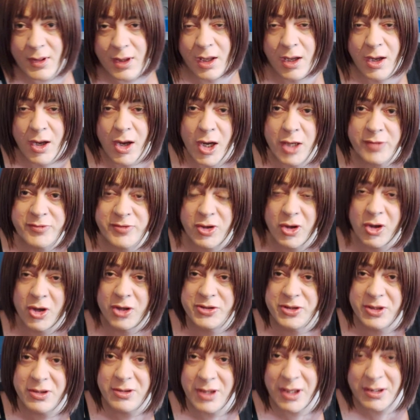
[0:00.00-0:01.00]
I've got a
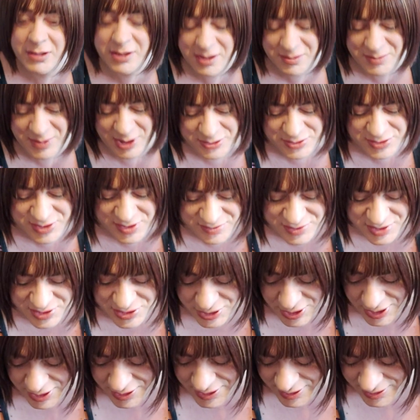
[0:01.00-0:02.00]
new locomotive to
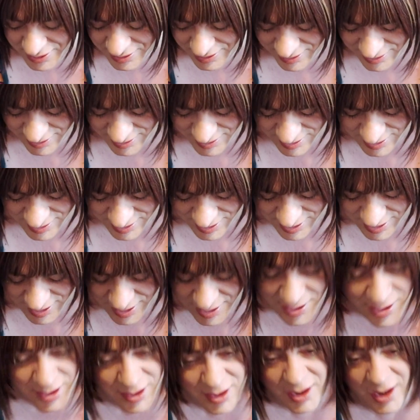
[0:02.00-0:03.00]
show you.
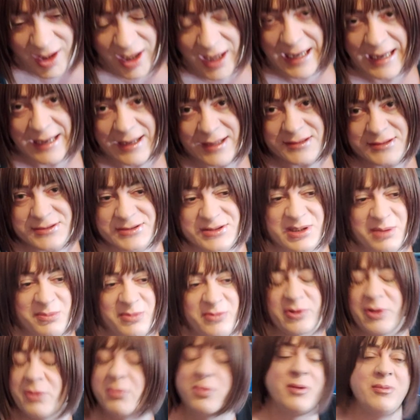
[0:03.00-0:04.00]
And some of
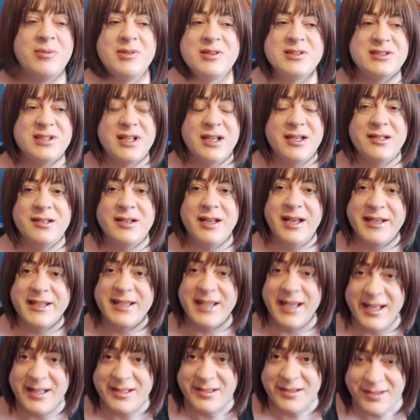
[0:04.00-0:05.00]
you are probably saying,
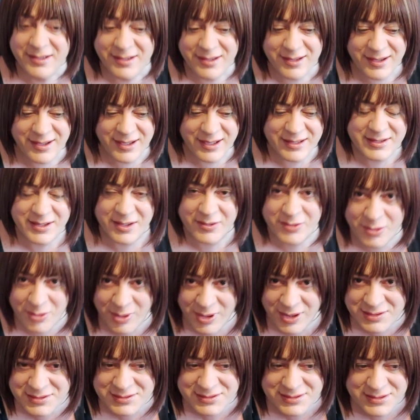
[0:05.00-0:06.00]
again, another
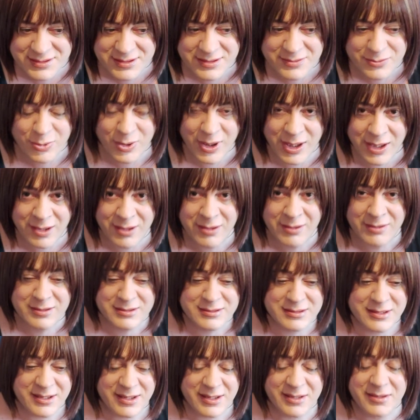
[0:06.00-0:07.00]
one? Wow,
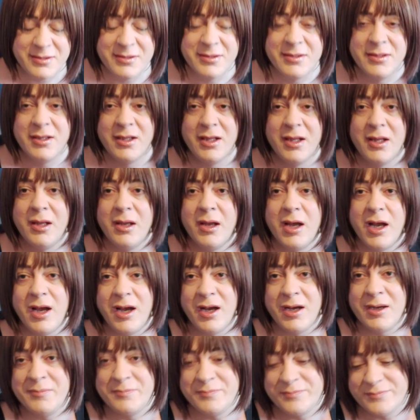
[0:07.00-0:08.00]
you know.
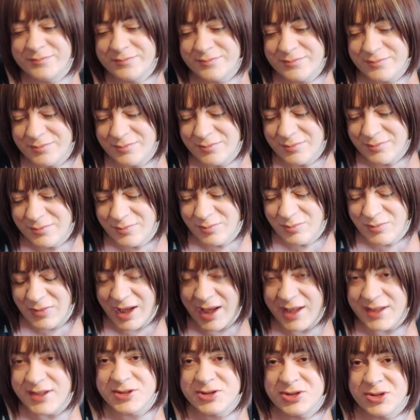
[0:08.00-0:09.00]
And
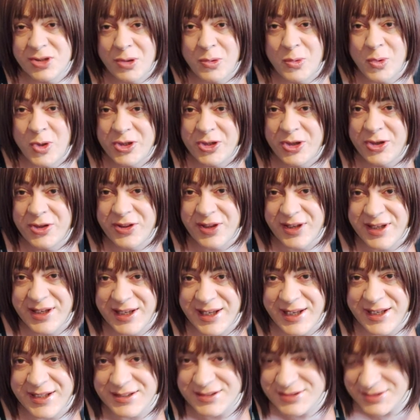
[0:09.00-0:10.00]
it's not what you think it
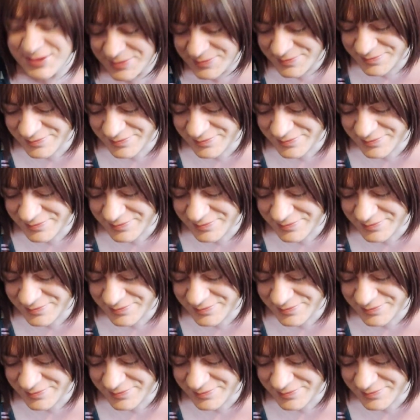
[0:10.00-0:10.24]
is.